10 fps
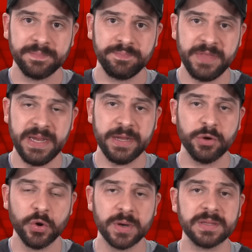The
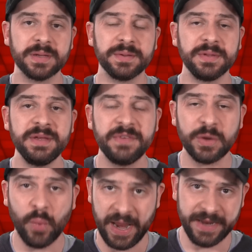current
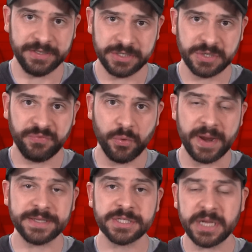living wage for
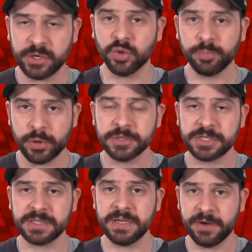a single
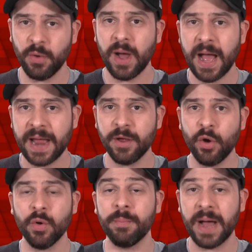person in
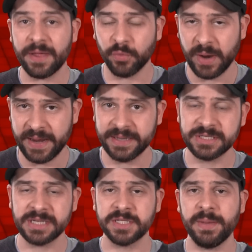Ohio, by the way,
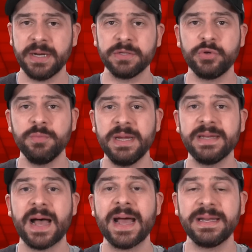is estimated to be
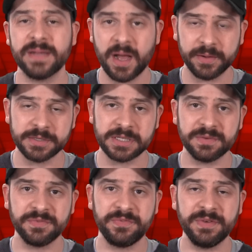
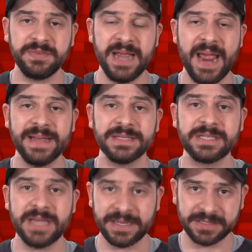
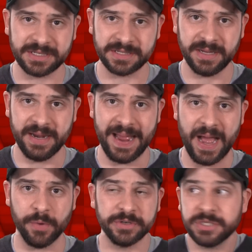$9.58 an
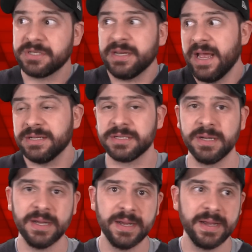hour, just in case
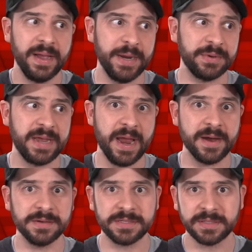anyone
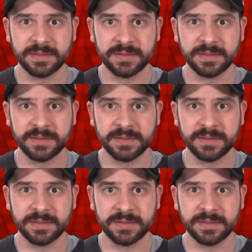cares.